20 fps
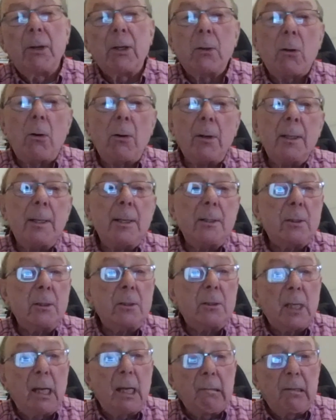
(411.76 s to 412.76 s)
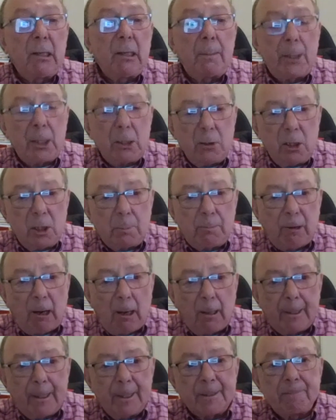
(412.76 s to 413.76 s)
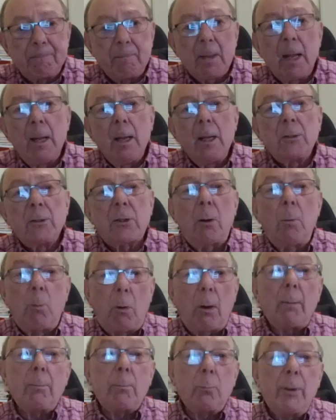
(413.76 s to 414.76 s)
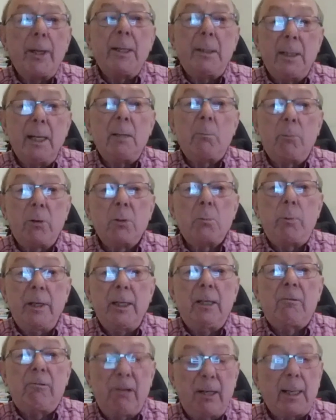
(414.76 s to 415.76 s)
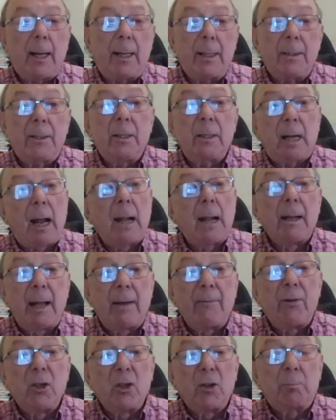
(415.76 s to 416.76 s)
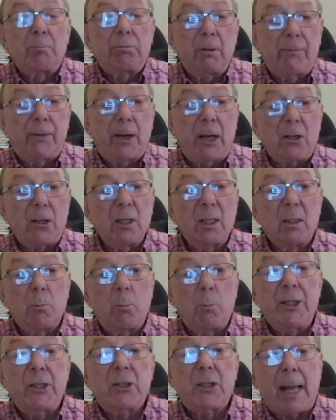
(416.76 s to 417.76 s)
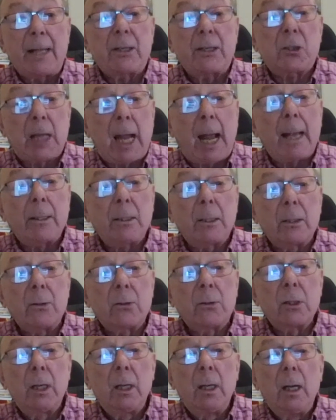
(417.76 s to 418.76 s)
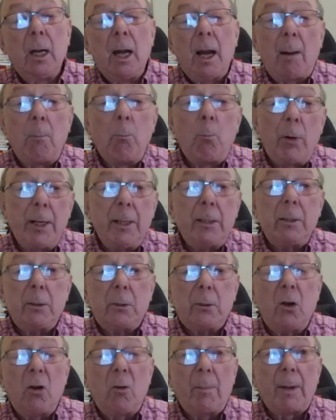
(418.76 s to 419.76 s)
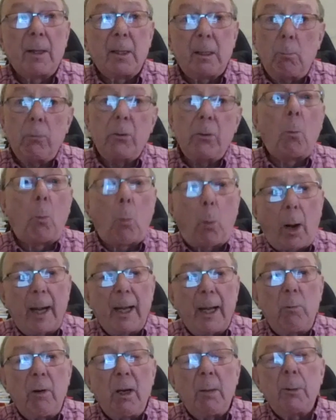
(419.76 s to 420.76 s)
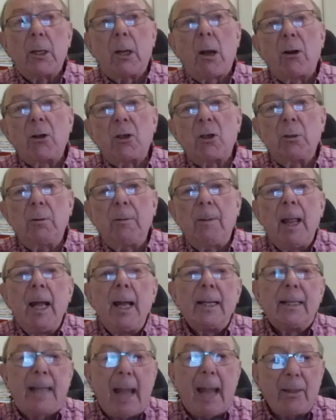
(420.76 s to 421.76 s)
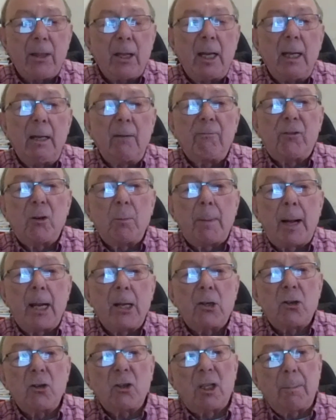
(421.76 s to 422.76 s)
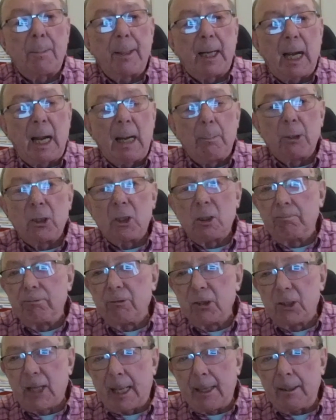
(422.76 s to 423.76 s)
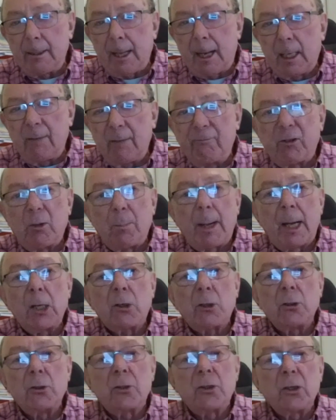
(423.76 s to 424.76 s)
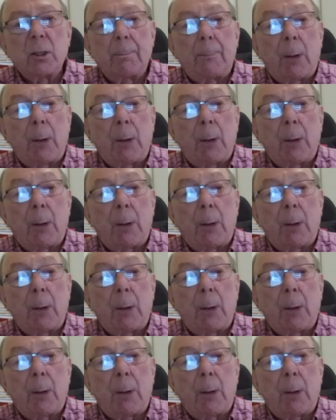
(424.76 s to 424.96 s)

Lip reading: but not necessarily business brokers. So what we did was we created a level of professionalism. We set standards, and we determined that the way we were going to gather information to be able to present that information to